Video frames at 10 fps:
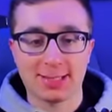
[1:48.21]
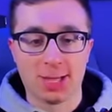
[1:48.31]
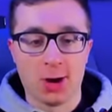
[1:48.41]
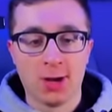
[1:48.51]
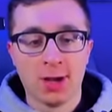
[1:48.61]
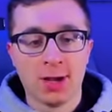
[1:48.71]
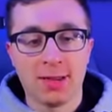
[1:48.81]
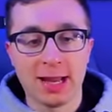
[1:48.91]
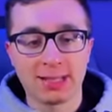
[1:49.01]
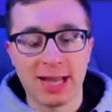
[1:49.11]
So
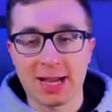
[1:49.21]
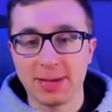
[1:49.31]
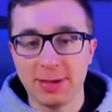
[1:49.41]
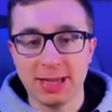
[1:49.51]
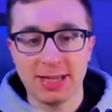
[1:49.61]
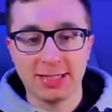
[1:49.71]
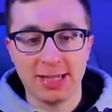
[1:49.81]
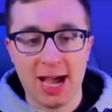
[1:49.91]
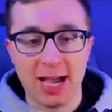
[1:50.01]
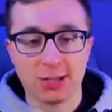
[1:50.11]
that is not going to be easy.
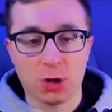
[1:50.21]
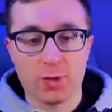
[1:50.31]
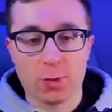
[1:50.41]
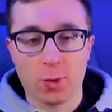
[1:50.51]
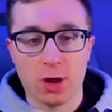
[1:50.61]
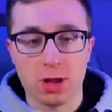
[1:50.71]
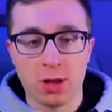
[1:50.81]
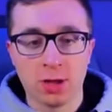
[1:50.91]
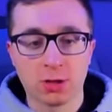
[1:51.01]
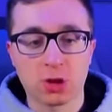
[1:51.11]
The highest overall
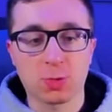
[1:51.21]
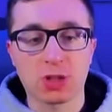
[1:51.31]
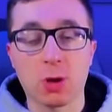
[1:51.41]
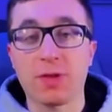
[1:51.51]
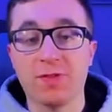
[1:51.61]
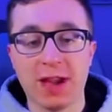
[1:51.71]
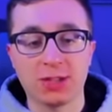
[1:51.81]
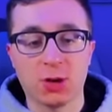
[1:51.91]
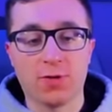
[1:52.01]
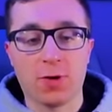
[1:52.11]
superstar we
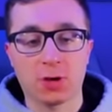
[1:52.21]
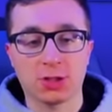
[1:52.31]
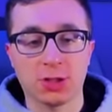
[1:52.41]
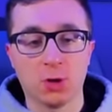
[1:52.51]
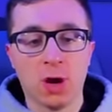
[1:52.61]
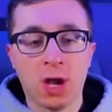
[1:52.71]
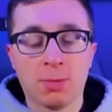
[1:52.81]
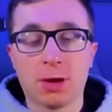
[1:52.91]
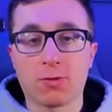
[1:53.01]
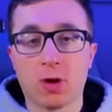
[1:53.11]
faced so far, too.
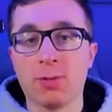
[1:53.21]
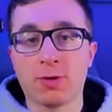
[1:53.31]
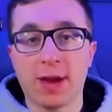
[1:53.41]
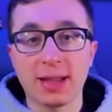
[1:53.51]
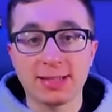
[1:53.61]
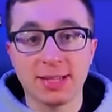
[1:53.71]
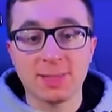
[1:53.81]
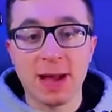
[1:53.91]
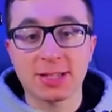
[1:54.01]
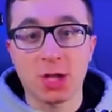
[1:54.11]
But Roman Reigns, this
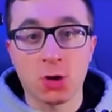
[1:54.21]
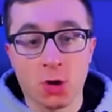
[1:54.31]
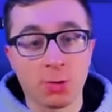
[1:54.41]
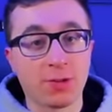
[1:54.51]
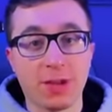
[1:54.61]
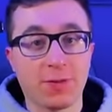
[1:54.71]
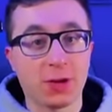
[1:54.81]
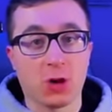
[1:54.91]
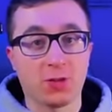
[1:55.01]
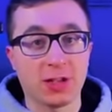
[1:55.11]
match is on normal
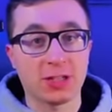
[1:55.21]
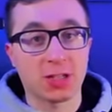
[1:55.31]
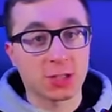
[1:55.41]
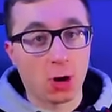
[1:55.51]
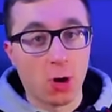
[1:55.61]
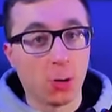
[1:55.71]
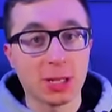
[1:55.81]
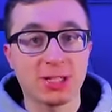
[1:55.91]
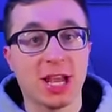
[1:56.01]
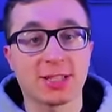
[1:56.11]
difficulty, so it's our
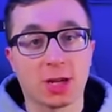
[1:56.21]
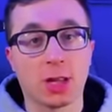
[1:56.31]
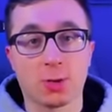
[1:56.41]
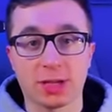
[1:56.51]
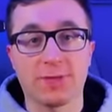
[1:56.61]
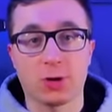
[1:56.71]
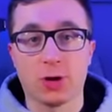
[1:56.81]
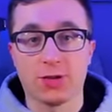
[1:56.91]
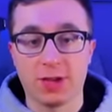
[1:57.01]
only chance on a lower difficulty.